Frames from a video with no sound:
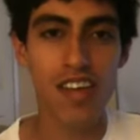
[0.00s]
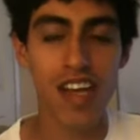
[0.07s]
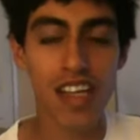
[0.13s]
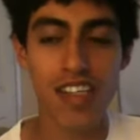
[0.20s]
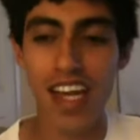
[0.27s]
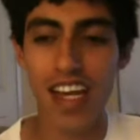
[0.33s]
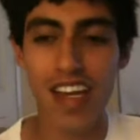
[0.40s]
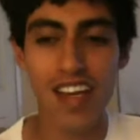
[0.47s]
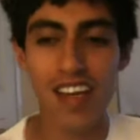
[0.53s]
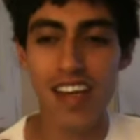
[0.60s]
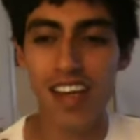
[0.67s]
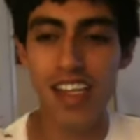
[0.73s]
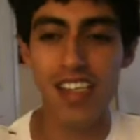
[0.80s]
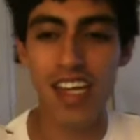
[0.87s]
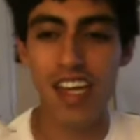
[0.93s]
It's like
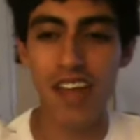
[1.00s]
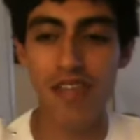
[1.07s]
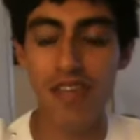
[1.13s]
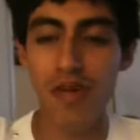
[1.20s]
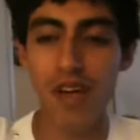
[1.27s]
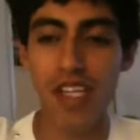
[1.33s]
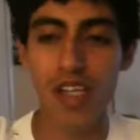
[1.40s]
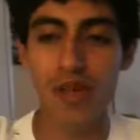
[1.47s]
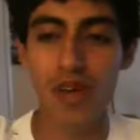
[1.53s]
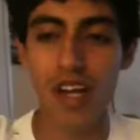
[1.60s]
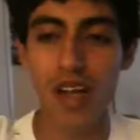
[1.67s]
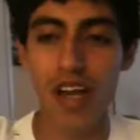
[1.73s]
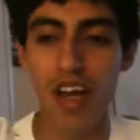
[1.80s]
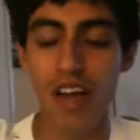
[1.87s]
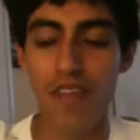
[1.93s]
if you went
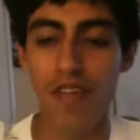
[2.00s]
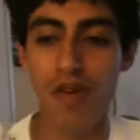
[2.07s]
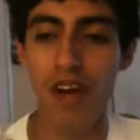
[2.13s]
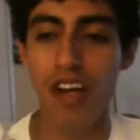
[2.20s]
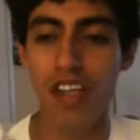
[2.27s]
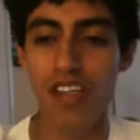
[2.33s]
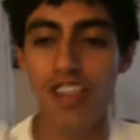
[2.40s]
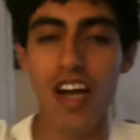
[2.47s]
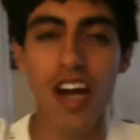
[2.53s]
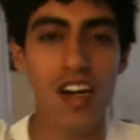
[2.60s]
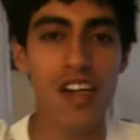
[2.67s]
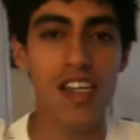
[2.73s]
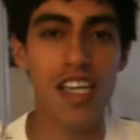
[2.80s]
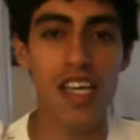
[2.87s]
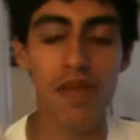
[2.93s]
to if you were on a
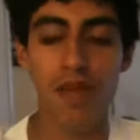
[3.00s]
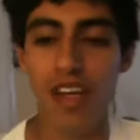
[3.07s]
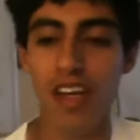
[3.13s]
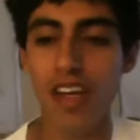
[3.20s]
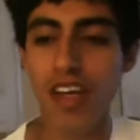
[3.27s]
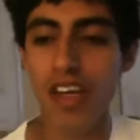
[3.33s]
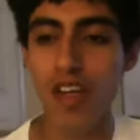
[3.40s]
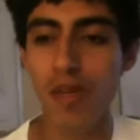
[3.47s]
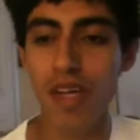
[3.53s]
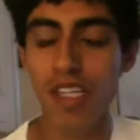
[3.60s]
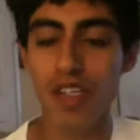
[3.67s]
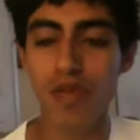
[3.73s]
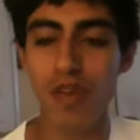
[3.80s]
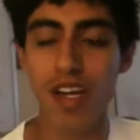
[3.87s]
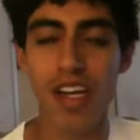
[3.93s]
soccer team and you
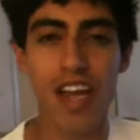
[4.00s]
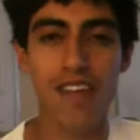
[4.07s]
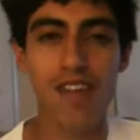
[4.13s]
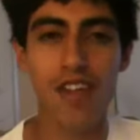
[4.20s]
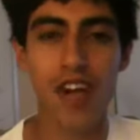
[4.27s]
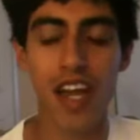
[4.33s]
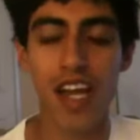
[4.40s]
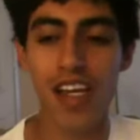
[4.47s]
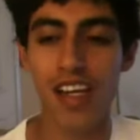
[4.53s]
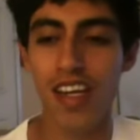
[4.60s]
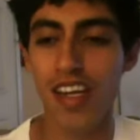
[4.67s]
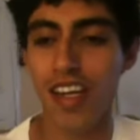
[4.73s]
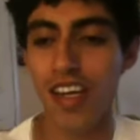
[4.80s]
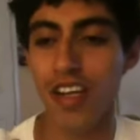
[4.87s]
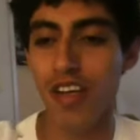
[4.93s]
missed one day of training
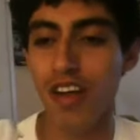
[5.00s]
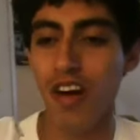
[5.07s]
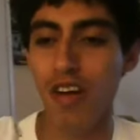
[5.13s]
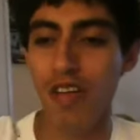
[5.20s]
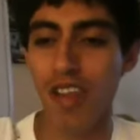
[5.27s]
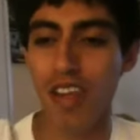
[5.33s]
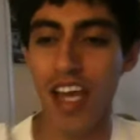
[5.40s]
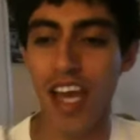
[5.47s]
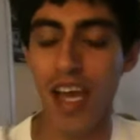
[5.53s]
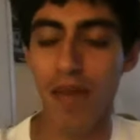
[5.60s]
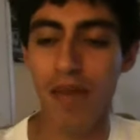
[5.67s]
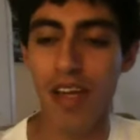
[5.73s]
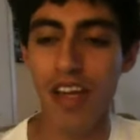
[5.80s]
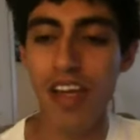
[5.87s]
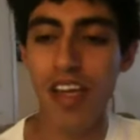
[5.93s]
and then you go to the
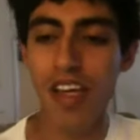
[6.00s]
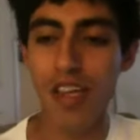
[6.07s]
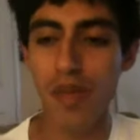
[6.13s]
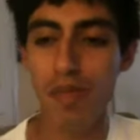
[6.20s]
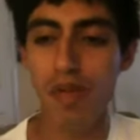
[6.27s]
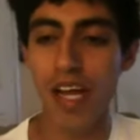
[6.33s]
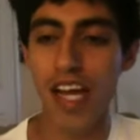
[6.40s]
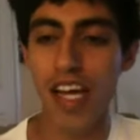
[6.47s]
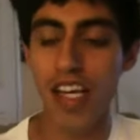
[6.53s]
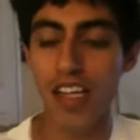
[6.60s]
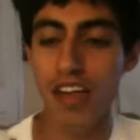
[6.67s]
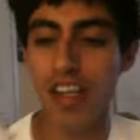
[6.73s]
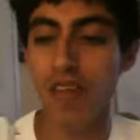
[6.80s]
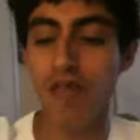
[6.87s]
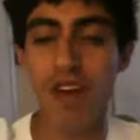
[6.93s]
game and you play and
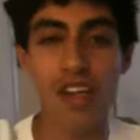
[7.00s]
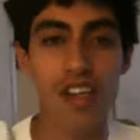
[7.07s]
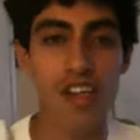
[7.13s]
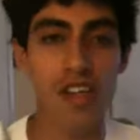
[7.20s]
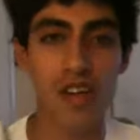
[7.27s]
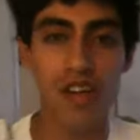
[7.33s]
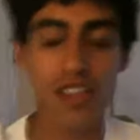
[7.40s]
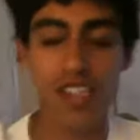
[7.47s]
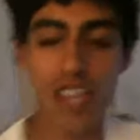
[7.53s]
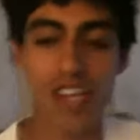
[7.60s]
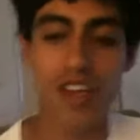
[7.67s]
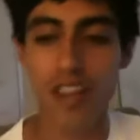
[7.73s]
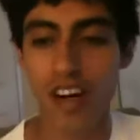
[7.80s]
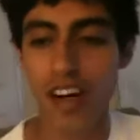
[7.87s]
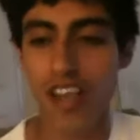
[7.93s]
you didn't run the drills that
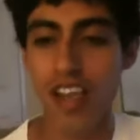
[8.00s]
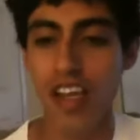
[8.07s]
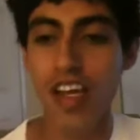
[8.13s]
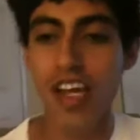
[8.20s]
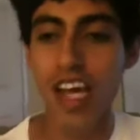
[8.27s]
you learned.